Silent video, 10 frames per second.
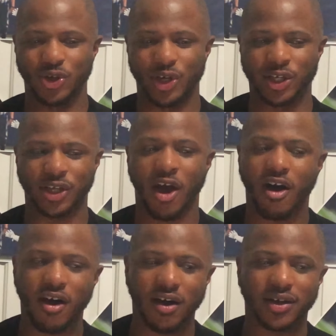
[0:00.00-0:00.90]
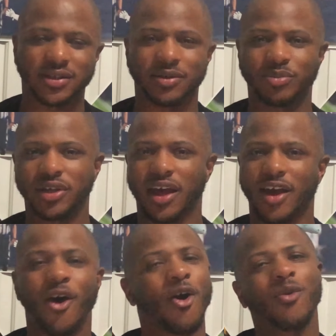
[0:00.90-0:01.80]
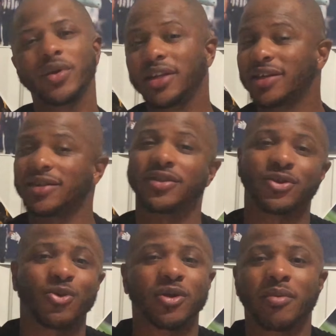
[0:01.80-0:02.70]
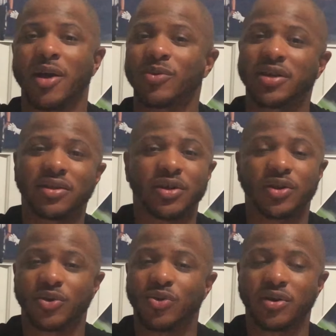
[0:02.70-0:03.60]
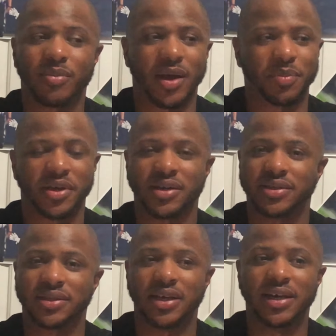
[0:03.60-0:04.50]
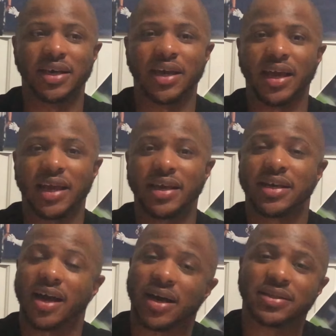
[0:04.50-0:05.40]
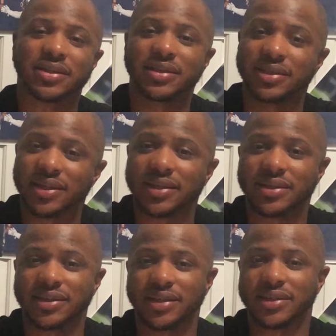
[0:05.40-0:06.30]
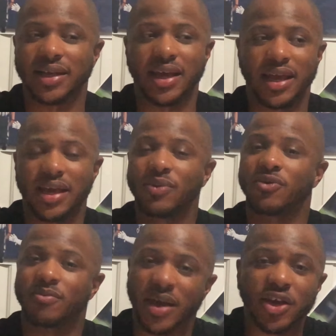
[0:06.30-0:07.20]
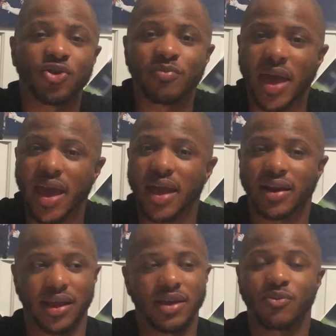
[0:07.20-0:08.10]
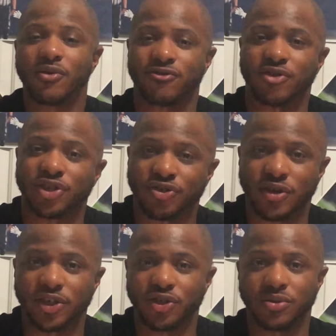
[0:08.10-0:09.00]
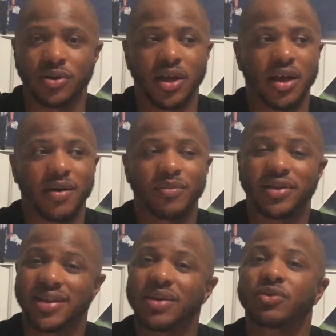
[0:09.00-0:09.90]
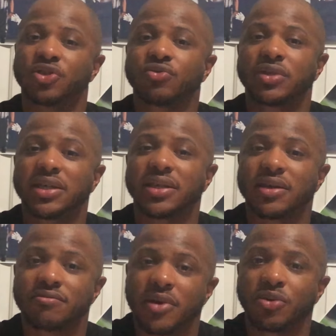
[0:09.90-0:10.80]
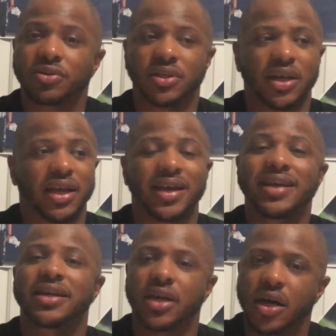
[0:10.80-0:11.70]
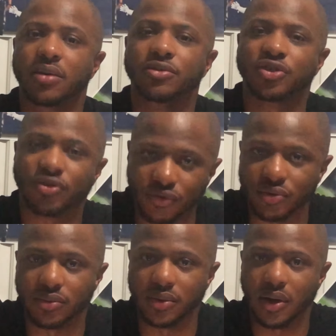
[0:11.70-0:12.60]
it's hard to be like, oh, we need another quarterback, because he constantly does this. He will make you mad. He will frustrate you. But then when you need him most, he comes through.